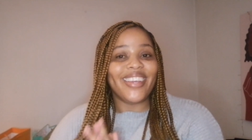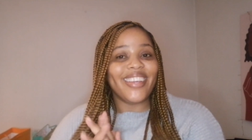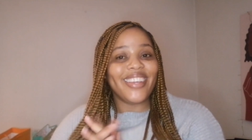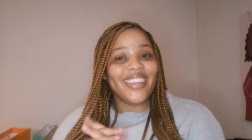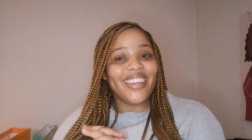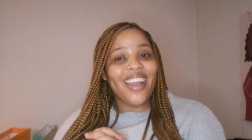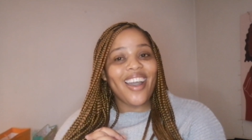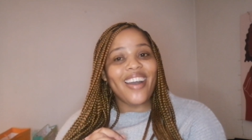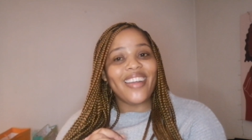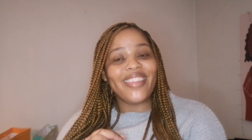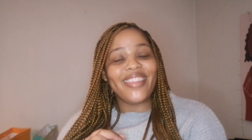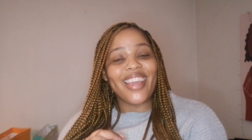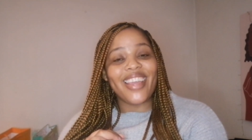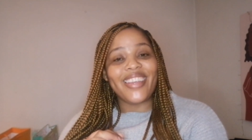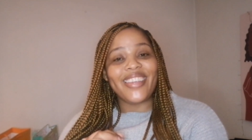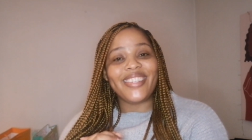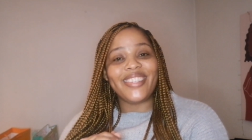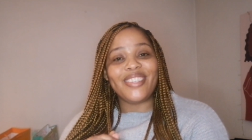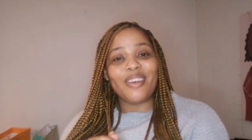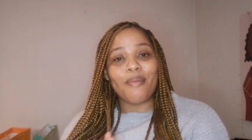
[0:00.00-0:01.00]
yeah,
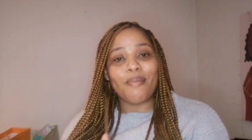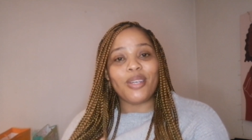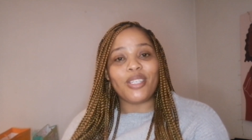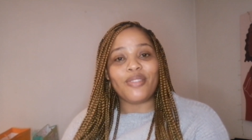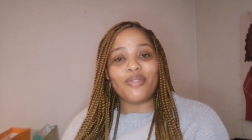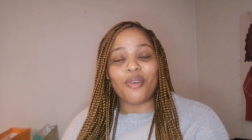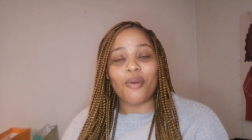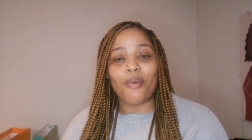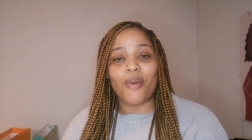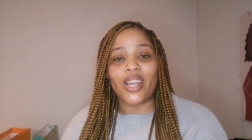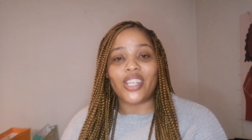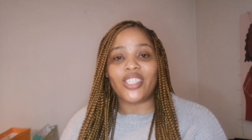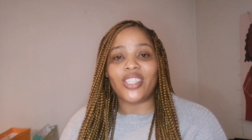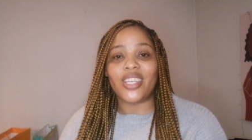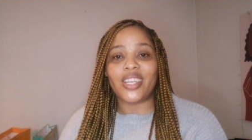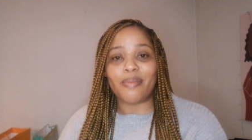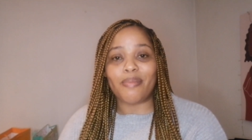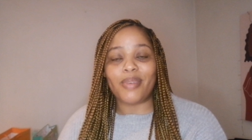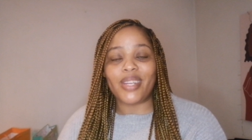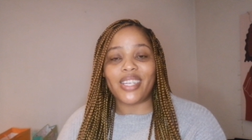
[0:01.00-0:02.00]
thank you so much for
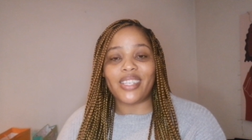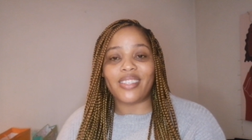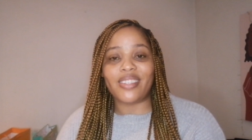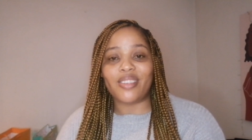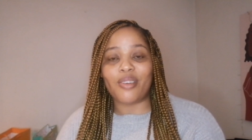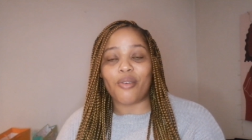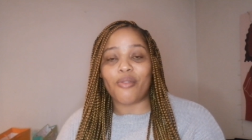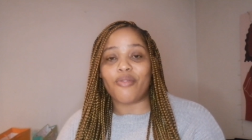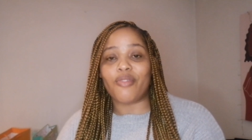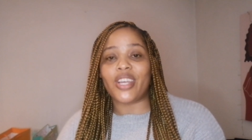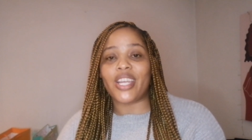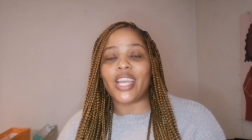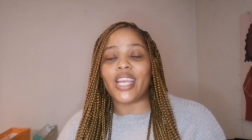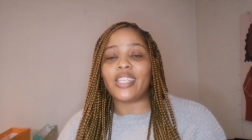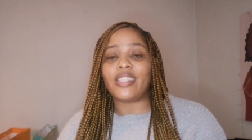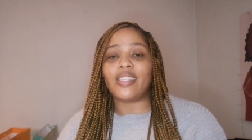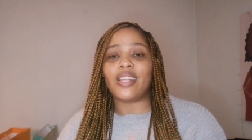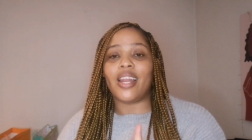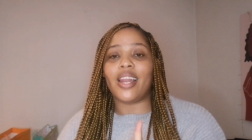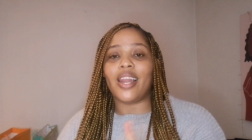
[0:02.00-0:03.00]
watching. Please don't
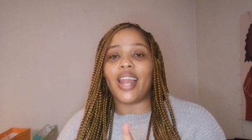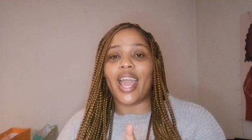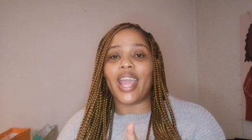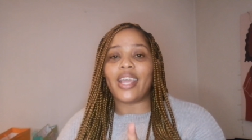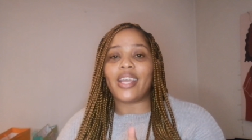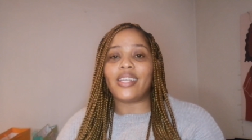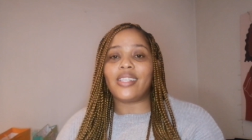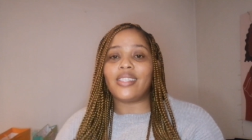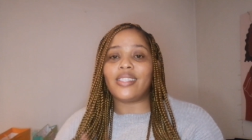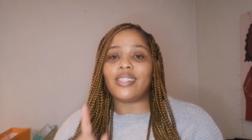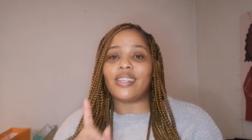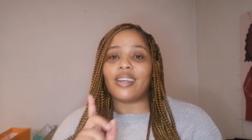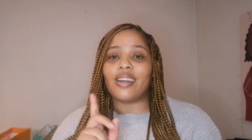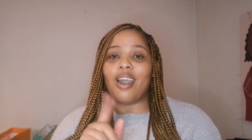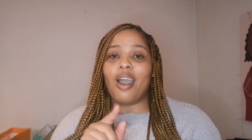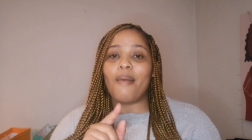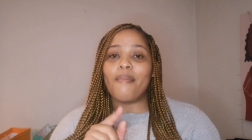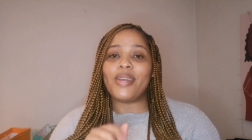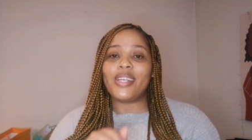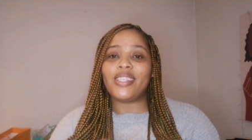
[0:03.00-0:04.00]
forget to like, to
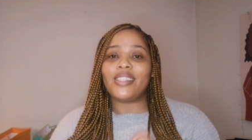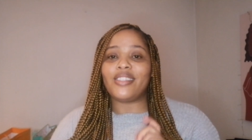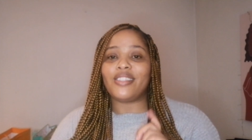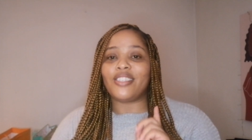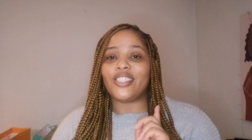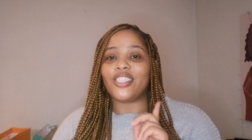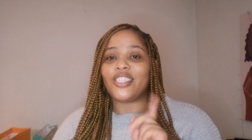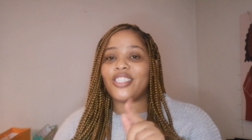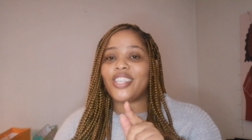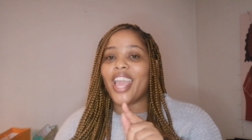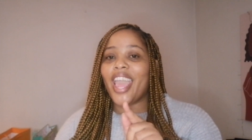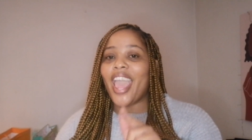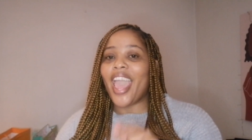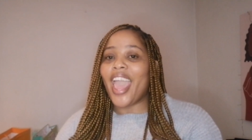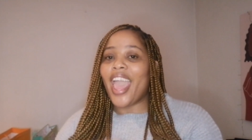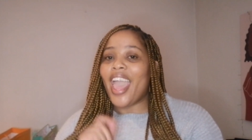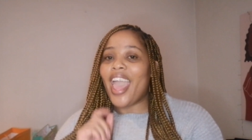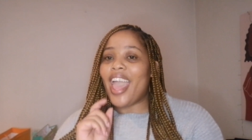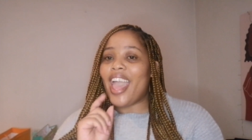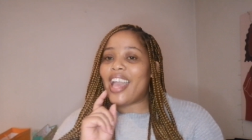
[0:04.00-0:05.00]
comment, to share,
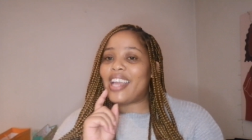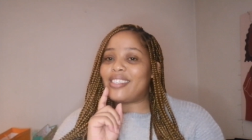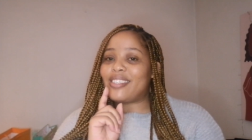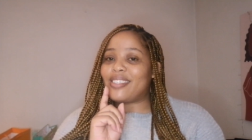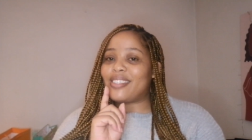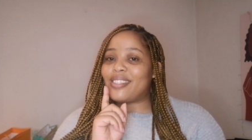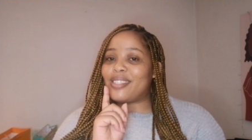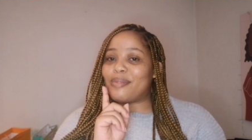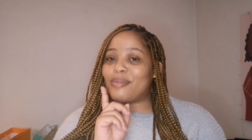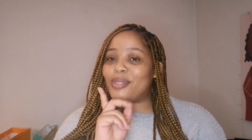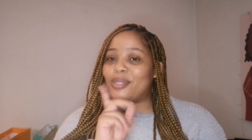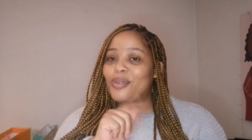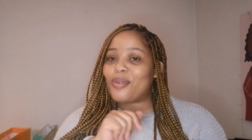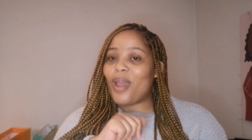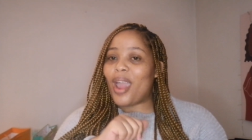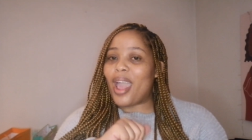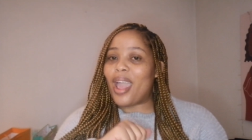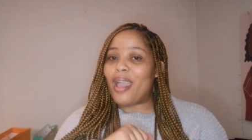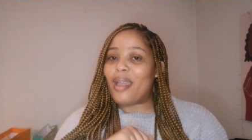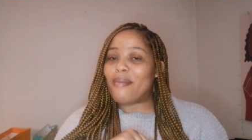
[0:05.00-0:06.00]
and to
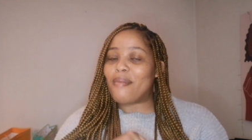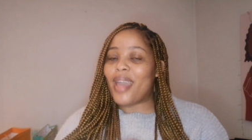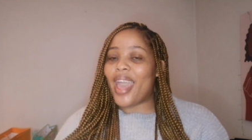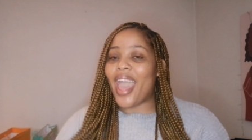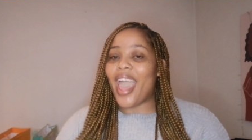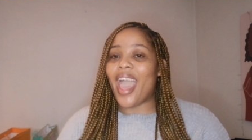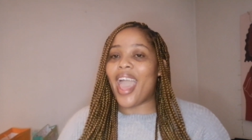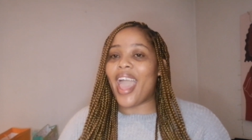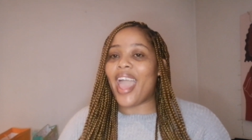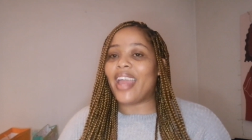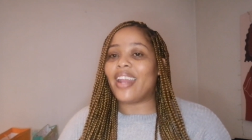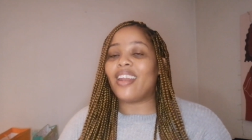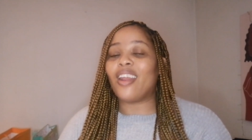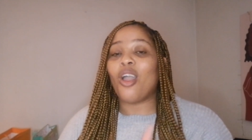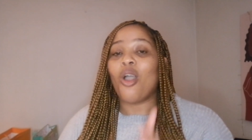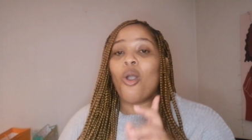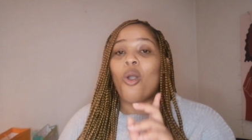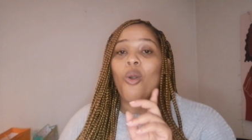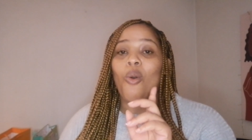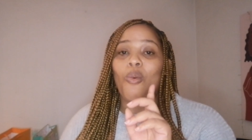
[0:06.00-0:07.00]
subscribe, and
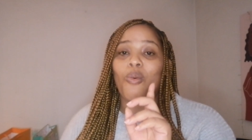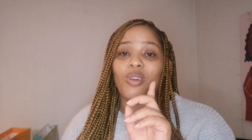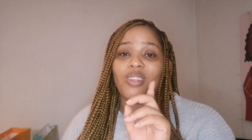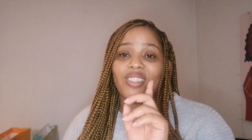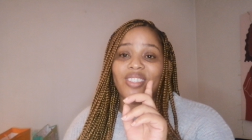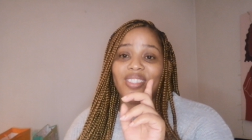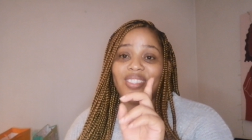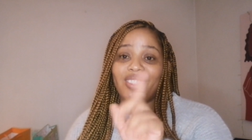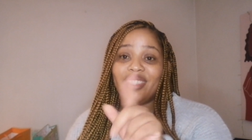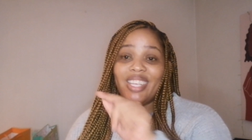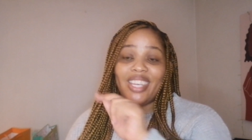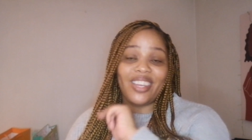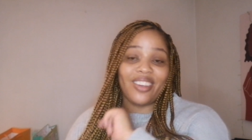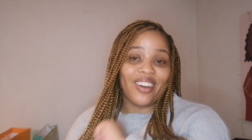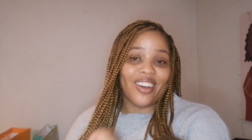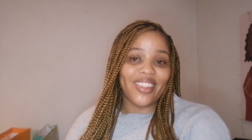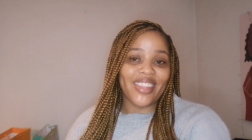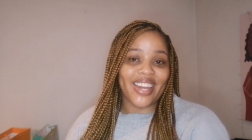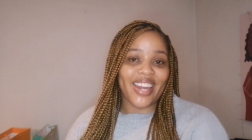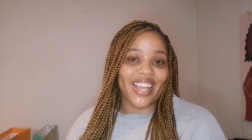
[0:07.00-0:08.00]
we'll see
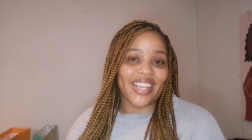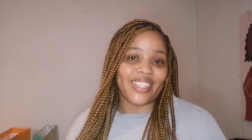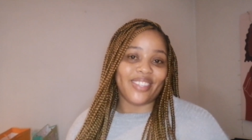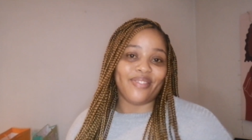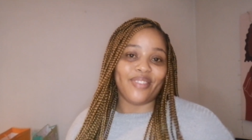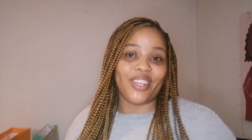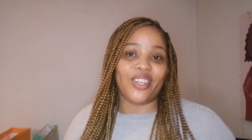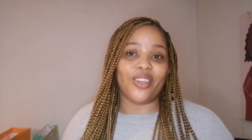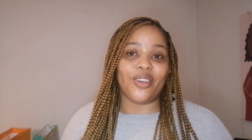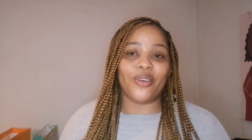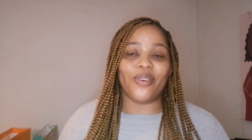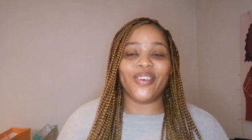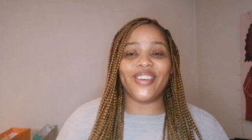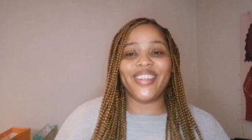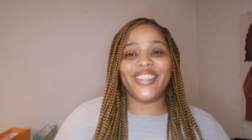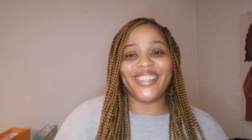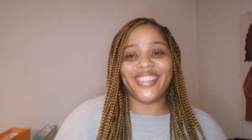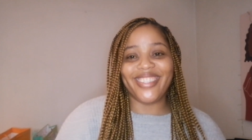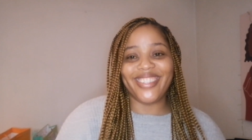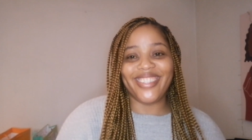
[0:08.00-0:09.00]
you on the next
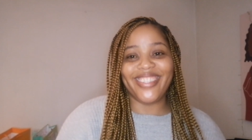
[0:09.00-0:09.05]
video.